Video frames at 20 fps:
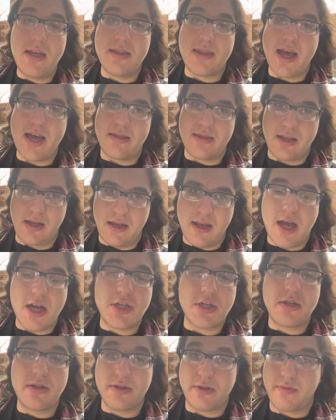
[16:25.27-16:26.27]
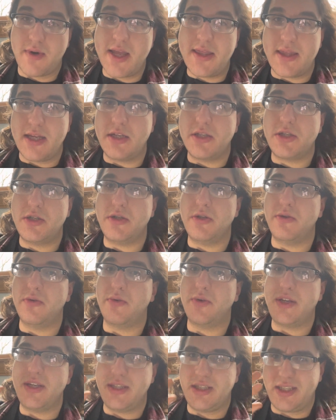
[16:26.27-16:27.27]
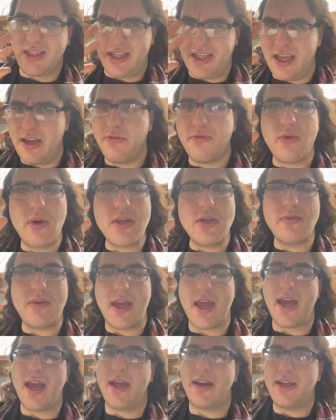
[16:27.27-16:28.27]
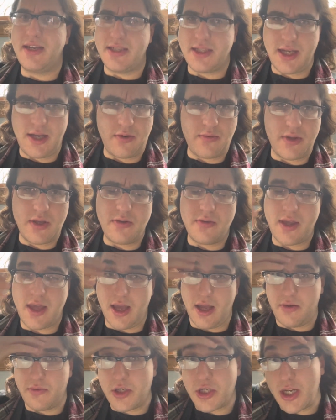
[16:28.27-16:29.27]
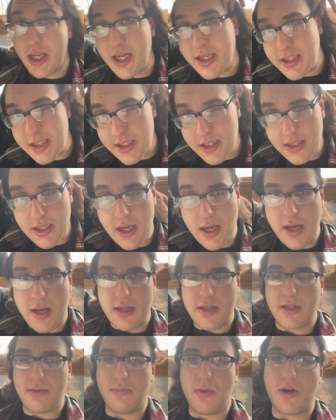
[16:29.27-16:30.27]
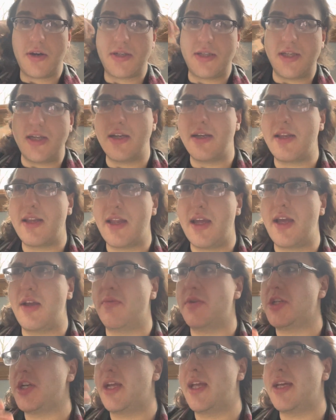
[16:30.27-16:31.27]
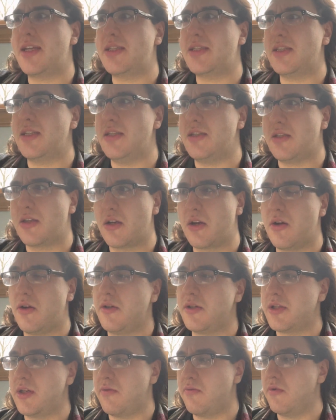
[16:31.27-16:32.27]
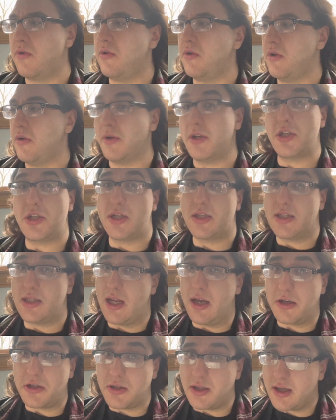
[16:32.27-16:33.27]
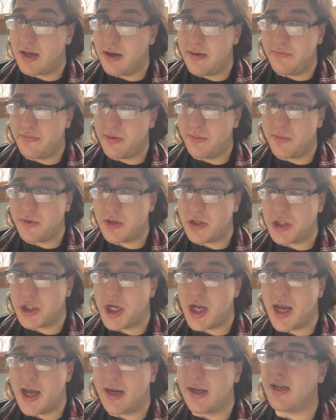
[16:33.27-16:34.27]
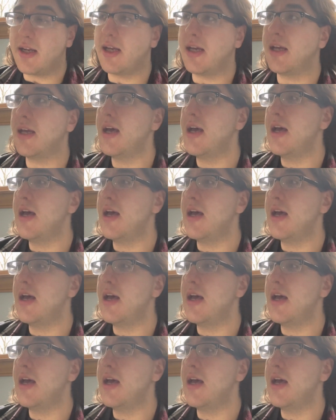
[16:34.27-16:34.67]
that the right thing to do is to give what you can and take what you can, which I guess is the Marxian thing, which I guess is the golden rule, which doesn't actually come from Christianity.